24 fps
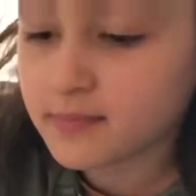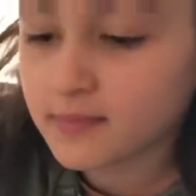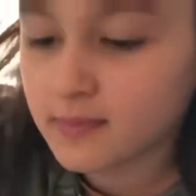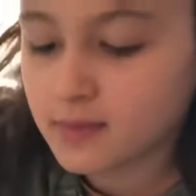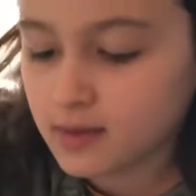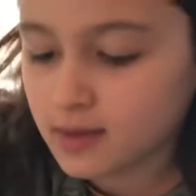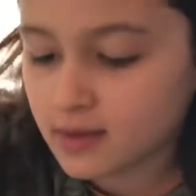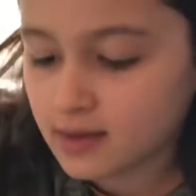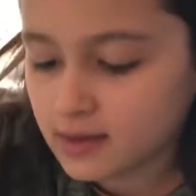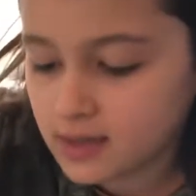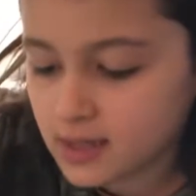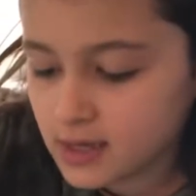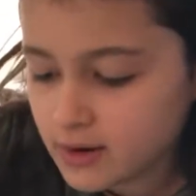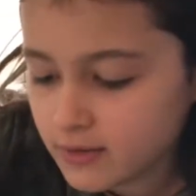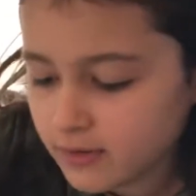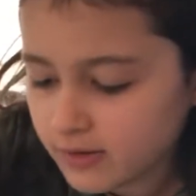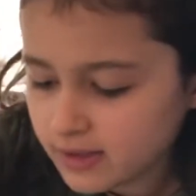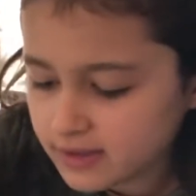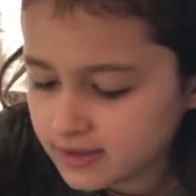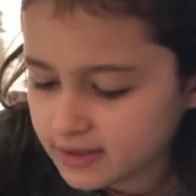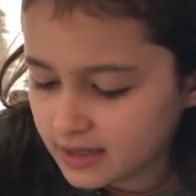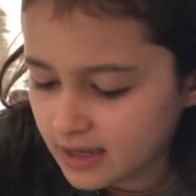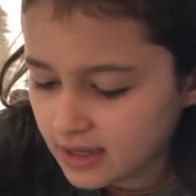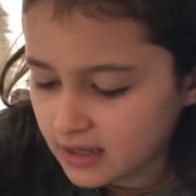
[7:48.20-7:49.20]
here
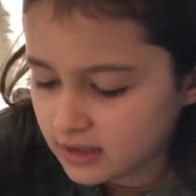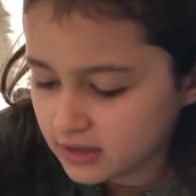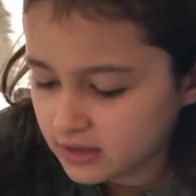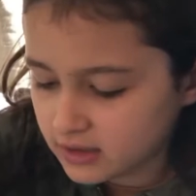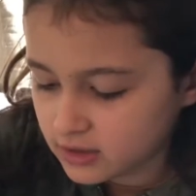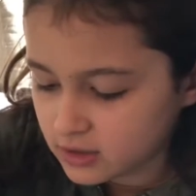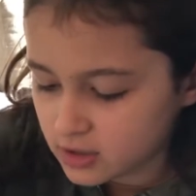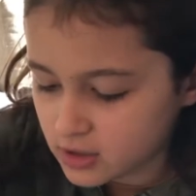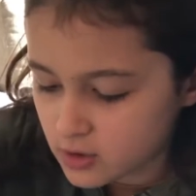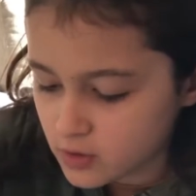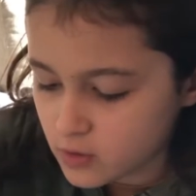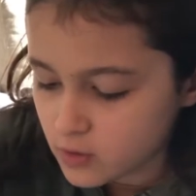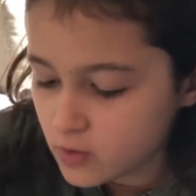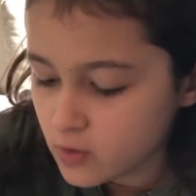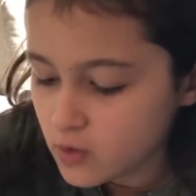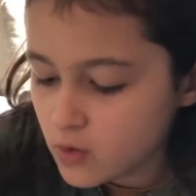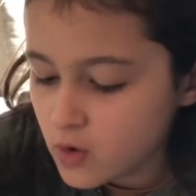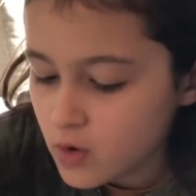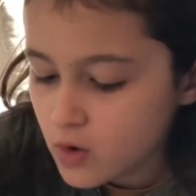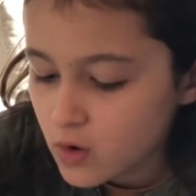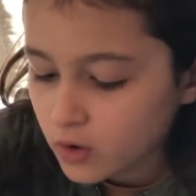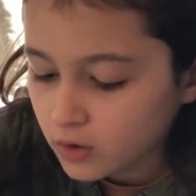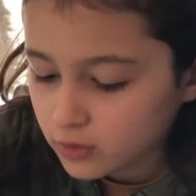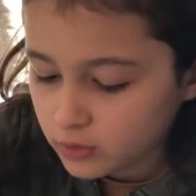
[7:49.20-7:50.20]
it says
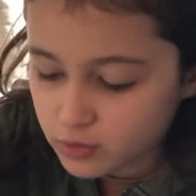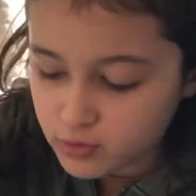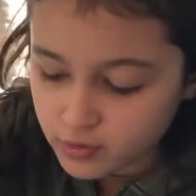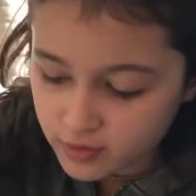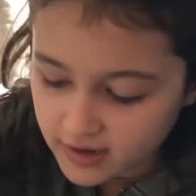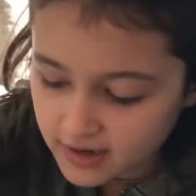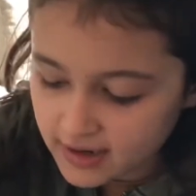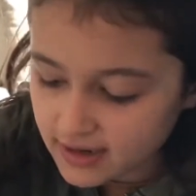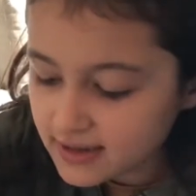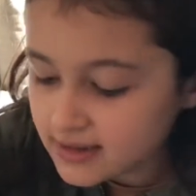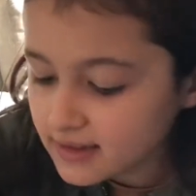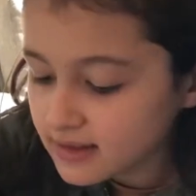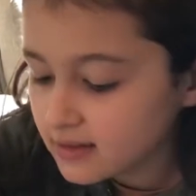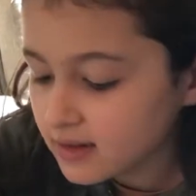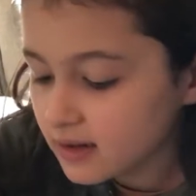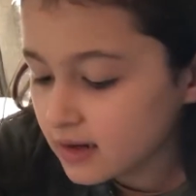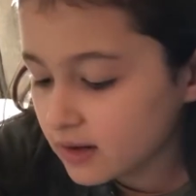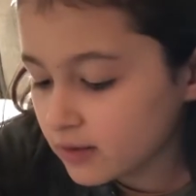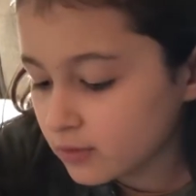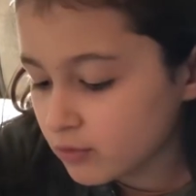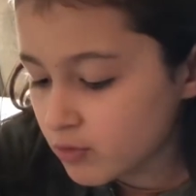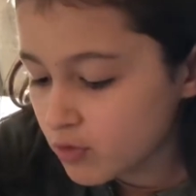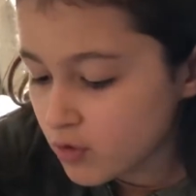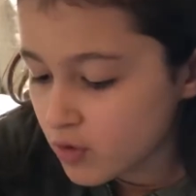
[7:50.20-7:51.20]
3
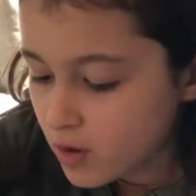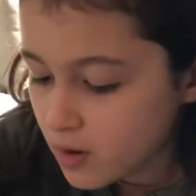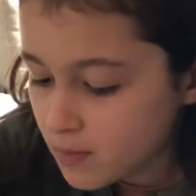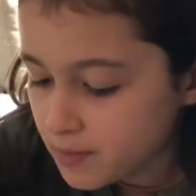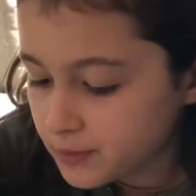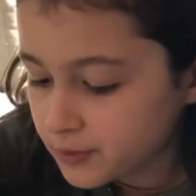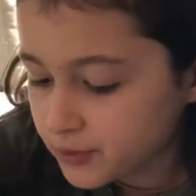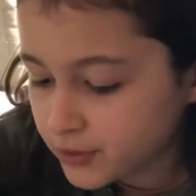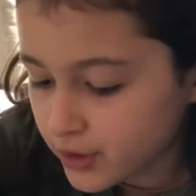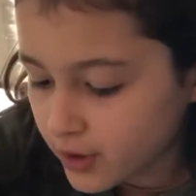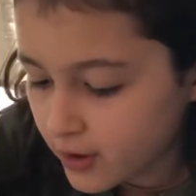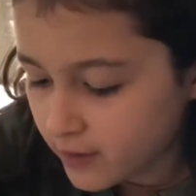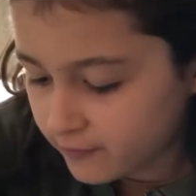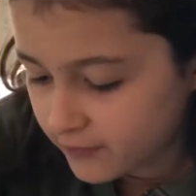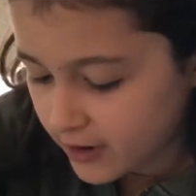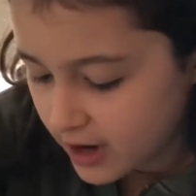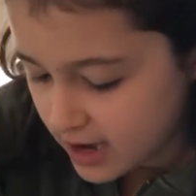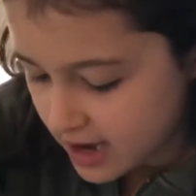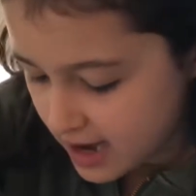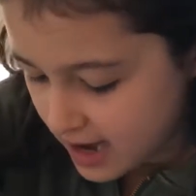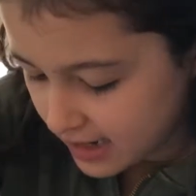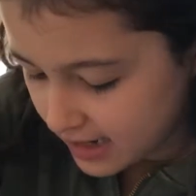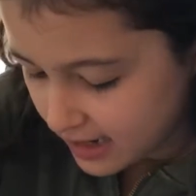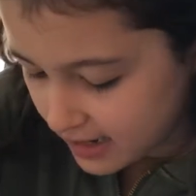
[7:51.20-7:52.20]
groups of a
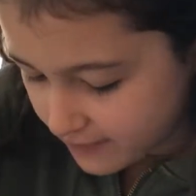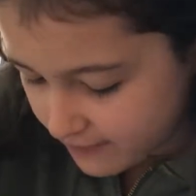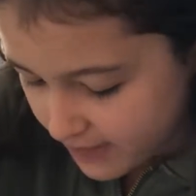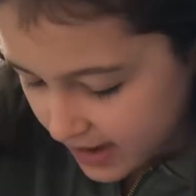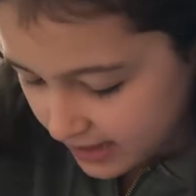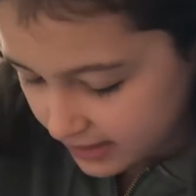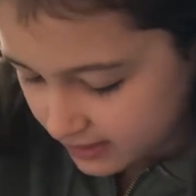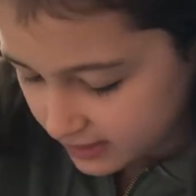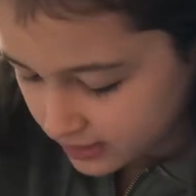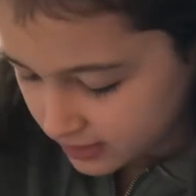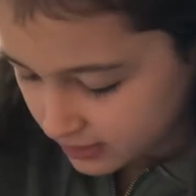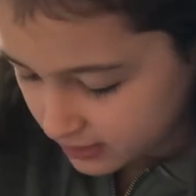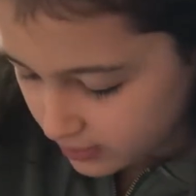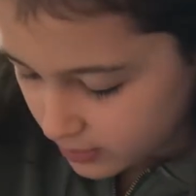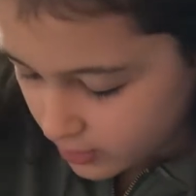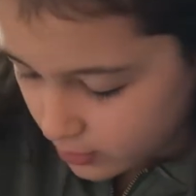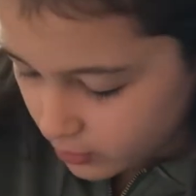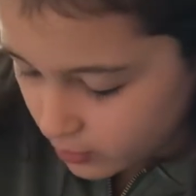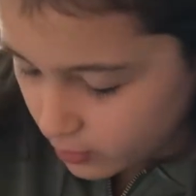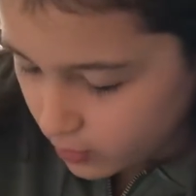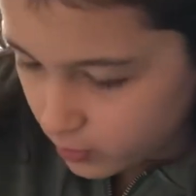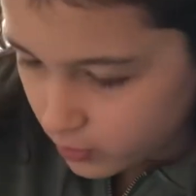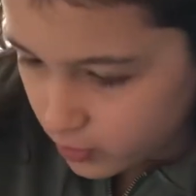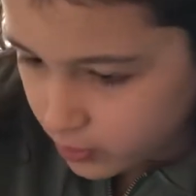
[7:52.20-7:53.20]
negative x.
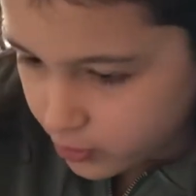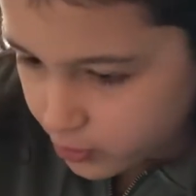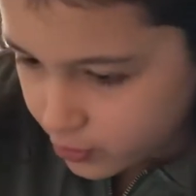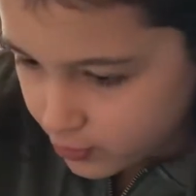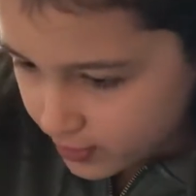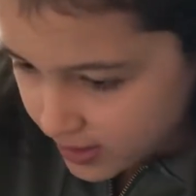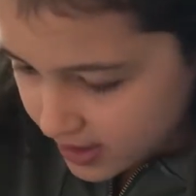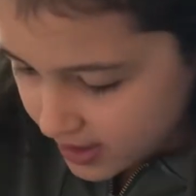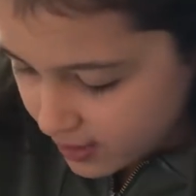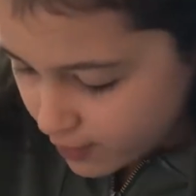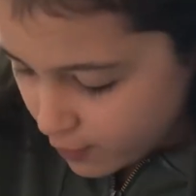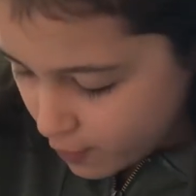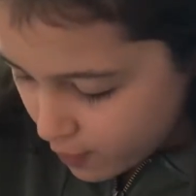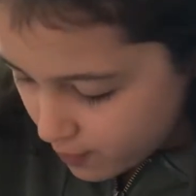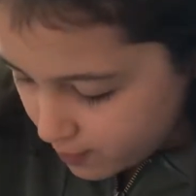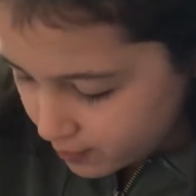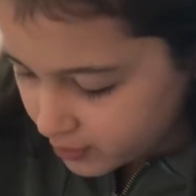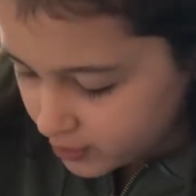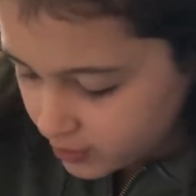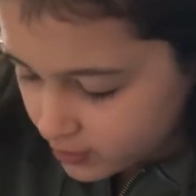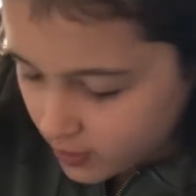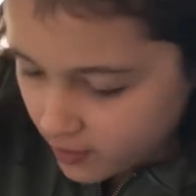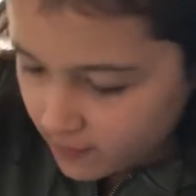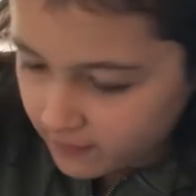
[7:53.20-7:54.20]
So 3
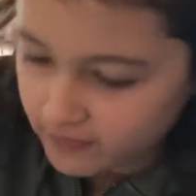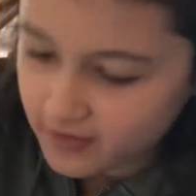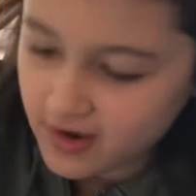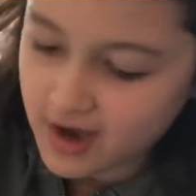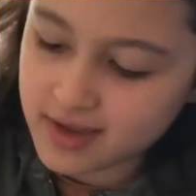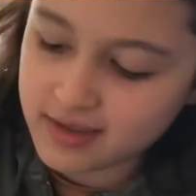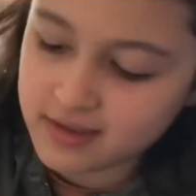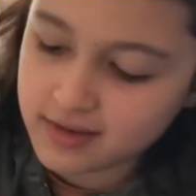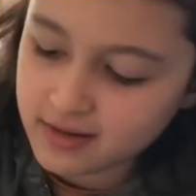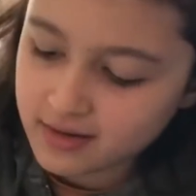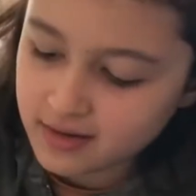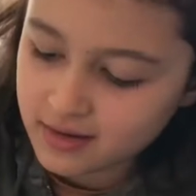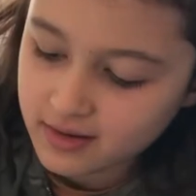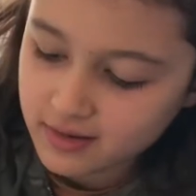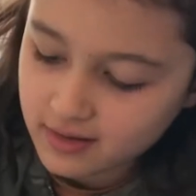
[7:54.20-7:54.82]
groups of 8.